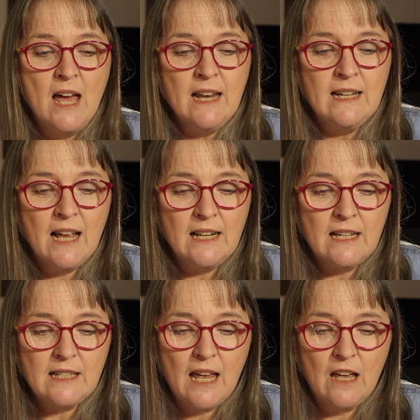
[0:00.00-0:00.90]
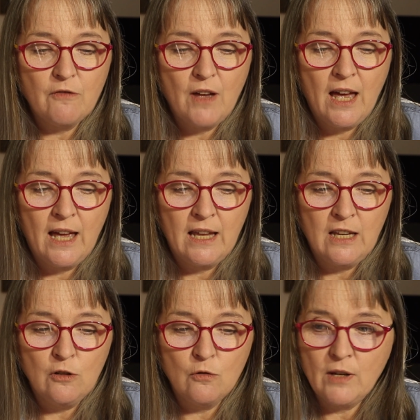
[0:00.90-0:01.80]
Now let's have a
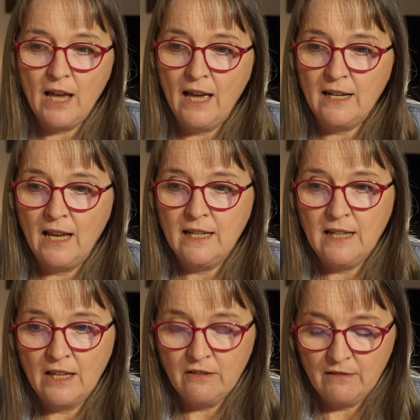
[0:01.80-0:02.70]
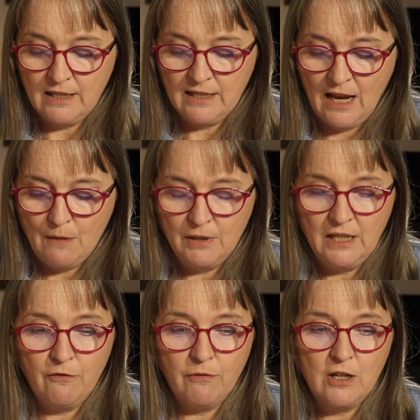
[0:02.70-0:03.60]
look at another example.
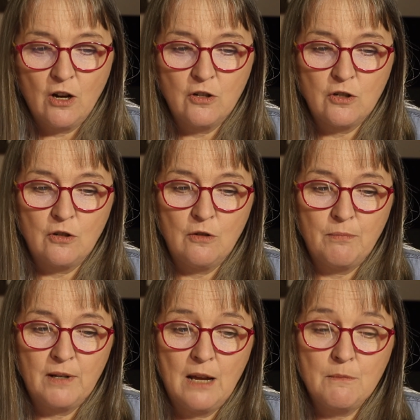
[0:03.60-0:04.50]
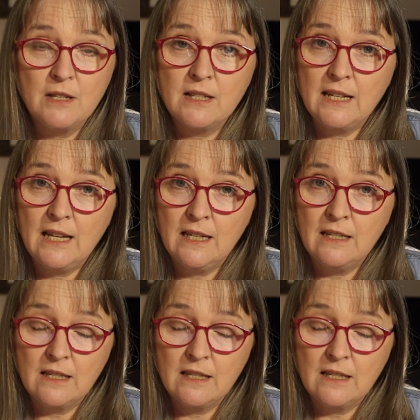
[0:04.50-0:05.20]
If we go to plumbers in